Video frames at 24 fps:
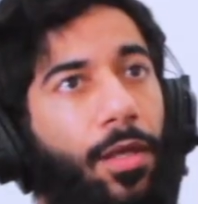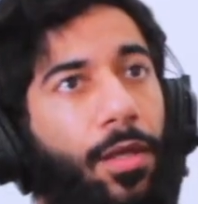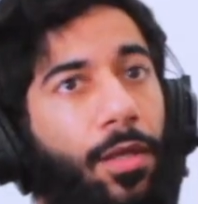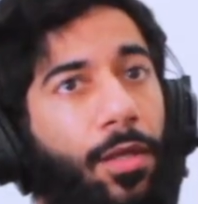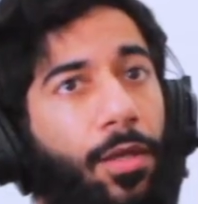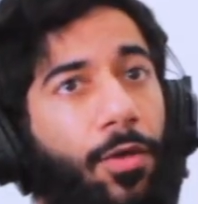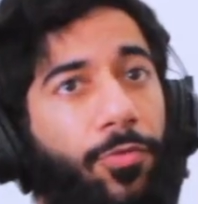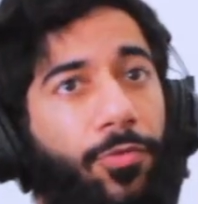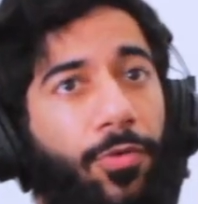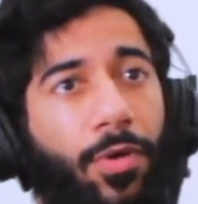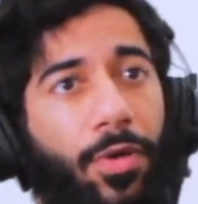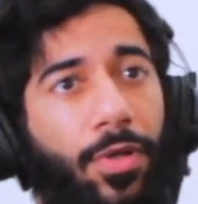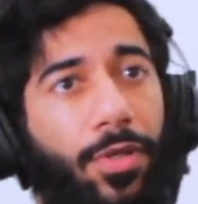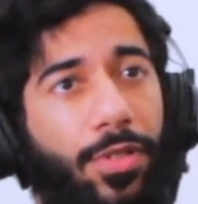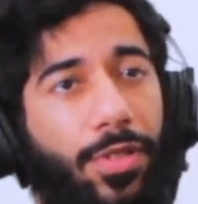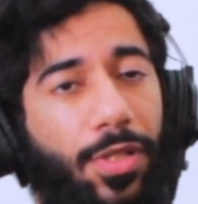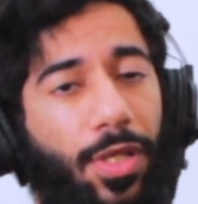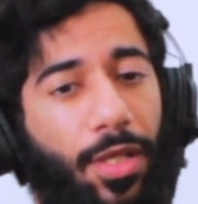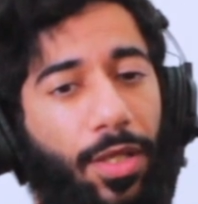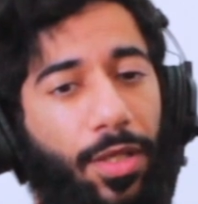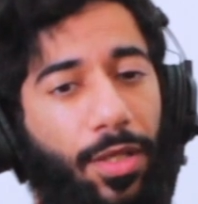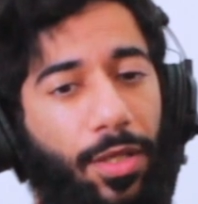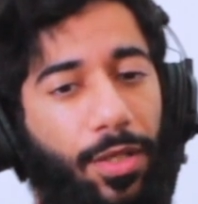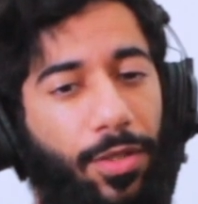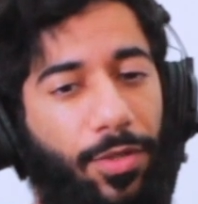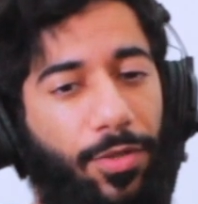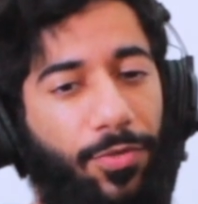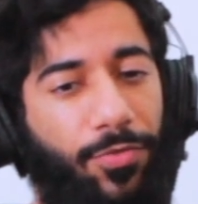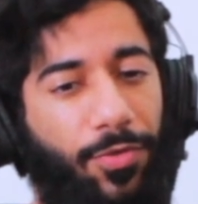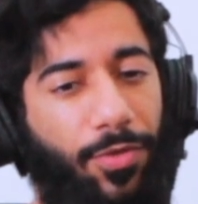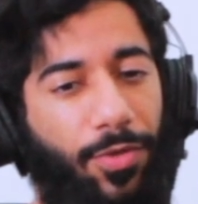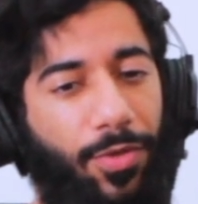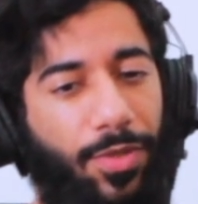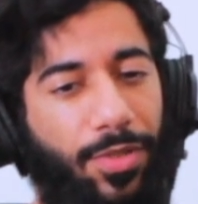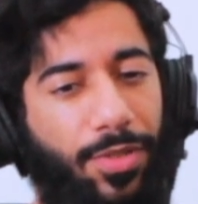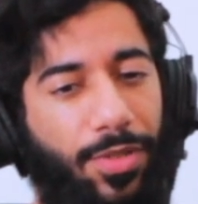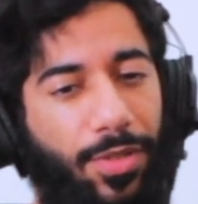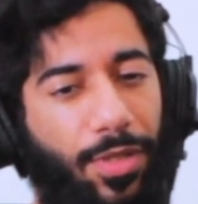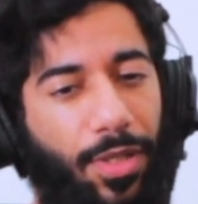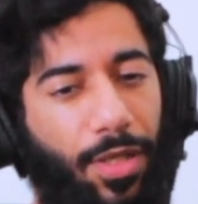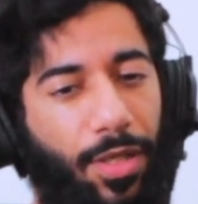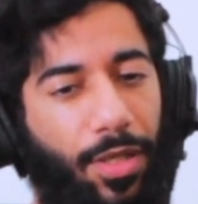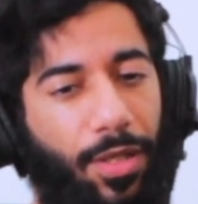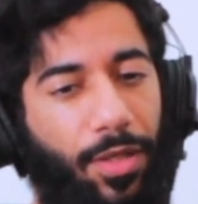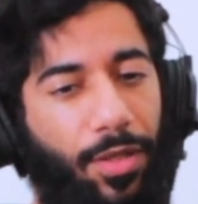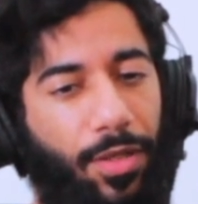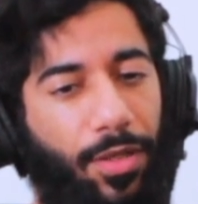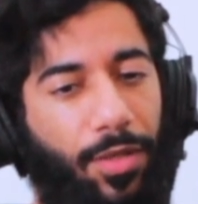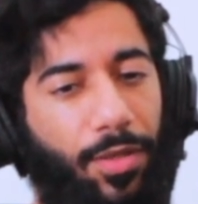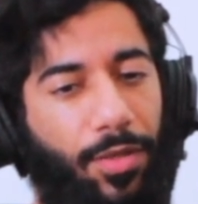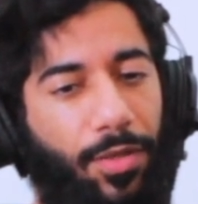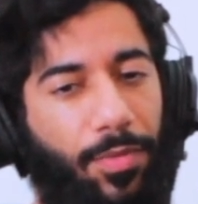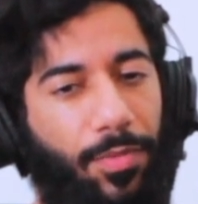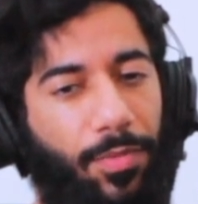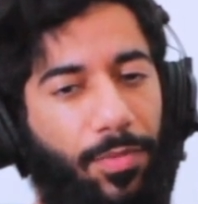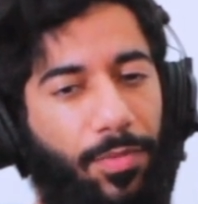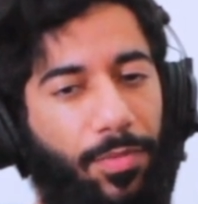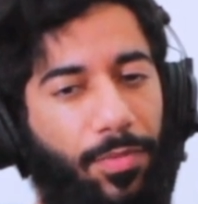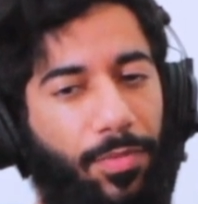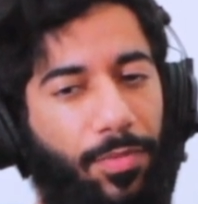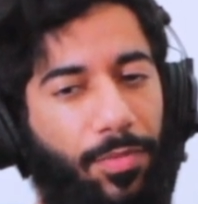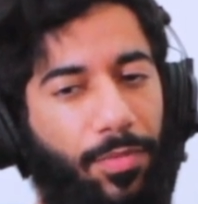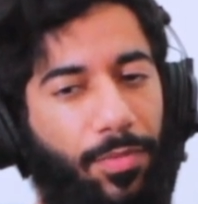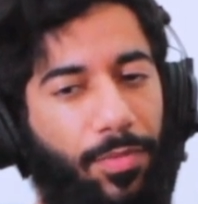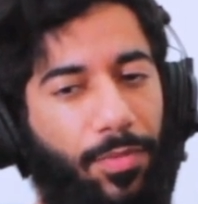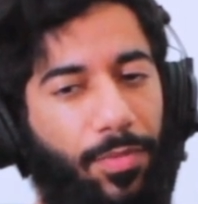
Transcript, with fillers: Of course, yeah, of course. Um,